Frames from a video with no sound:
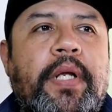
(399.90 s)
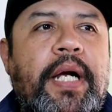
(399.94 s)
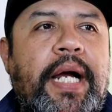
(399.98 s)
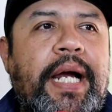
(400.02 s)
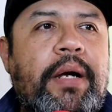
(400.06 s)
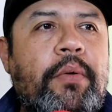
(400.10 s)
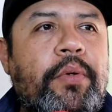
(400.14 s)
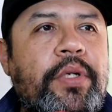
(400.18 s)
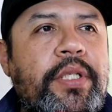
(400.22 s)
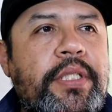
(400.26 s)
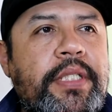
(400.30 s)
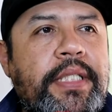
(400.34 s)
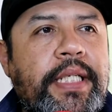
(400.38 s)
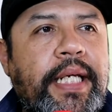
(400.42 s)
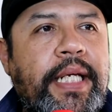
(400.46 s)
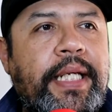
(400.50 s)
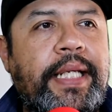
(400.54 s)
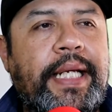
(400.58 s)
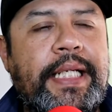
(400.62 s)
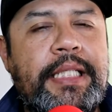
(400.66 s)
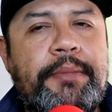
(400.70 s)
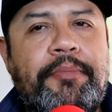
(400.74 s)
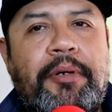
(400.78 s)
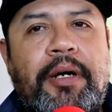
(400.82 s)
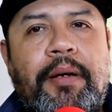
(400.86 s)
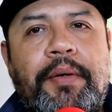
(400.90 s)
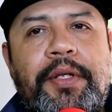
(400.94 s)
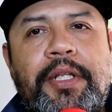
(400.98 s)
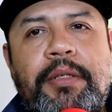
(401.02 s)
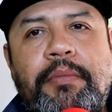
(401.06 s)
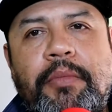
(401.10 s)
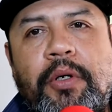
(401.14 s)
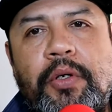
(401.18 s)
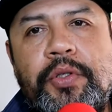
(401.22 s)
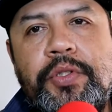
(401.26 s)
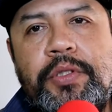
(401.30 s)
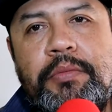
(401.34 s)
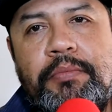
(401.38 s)
I would say that's probably the
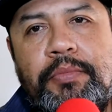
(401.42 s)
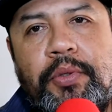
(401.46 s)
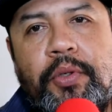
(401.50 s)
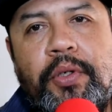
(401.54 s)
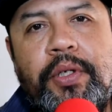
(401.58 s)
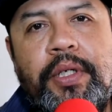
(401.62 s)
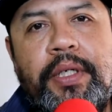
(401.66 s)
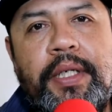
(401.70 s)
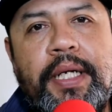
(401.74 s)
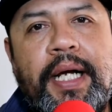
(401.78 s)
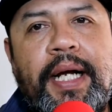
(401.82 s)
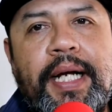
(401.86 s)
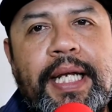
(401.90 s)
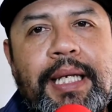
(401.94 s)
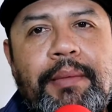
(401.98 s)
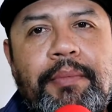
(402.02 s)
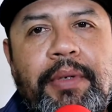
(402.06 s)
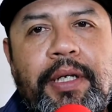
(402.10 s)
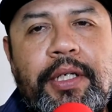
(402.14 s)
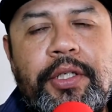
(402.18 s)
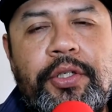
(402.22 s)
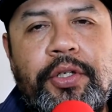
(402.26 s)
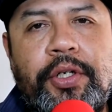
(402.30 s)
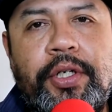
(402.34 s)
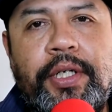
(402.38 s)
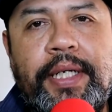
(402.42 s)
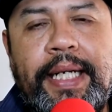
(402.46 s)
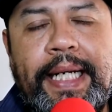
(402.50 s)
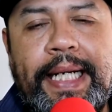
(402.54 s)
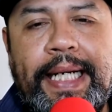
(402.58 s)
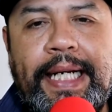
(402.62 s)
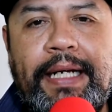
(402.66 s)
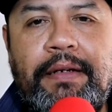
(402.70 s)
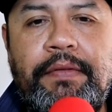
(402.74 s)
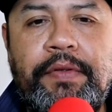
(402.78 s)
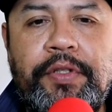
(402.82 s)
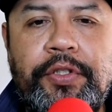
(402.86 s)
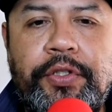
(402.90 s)
most important document you're going to
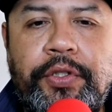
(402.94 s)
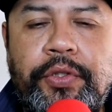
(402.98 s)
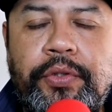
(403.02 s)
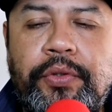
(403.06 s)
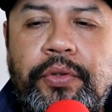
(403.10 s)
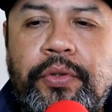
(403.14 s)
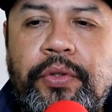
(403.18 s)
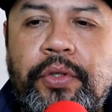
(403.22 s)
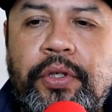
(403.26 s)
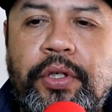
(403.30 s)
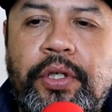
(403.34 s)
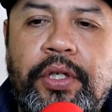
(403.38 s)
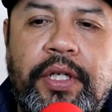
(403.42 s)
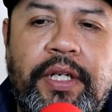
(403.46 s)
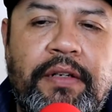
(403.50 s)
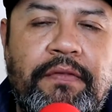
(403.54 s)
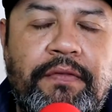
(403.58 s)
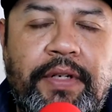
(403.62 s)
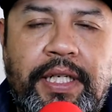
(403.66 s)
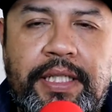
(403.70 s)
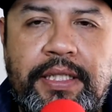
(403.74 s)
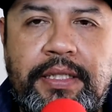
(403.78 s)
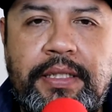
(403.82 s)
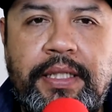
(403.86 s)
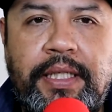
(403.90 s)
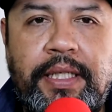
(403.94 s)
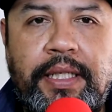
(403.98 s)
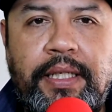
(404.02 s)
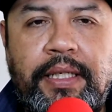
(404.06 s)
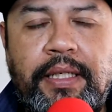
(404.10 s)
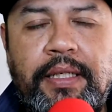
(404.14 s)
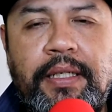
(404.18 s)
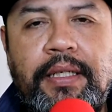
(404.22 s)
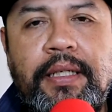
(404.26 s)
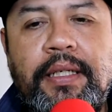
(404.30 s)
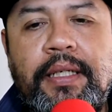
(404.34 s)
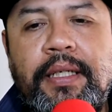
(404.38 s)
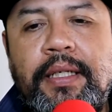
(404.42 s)
have in your
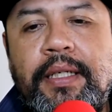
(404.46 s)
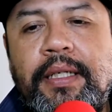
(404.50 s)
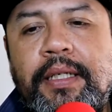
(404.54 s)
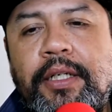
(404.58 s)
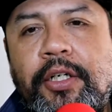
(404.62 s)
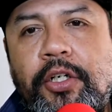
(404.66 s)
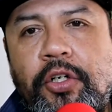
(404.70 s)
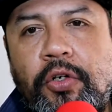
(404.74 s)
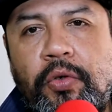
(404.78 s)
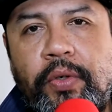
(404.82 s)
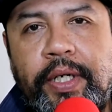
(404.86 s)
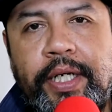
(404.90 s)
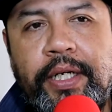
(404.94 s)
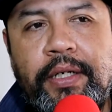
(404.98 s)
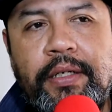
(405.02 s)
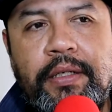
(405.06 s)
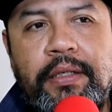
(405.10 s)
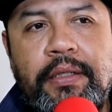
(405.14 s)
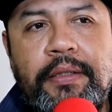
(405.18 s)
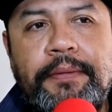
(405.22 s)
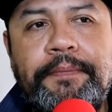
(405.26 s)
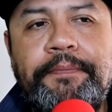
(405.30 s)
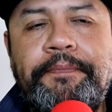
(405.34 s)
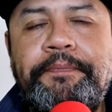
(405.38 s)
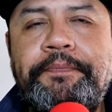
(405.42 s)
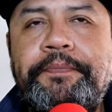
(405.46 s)
investing career.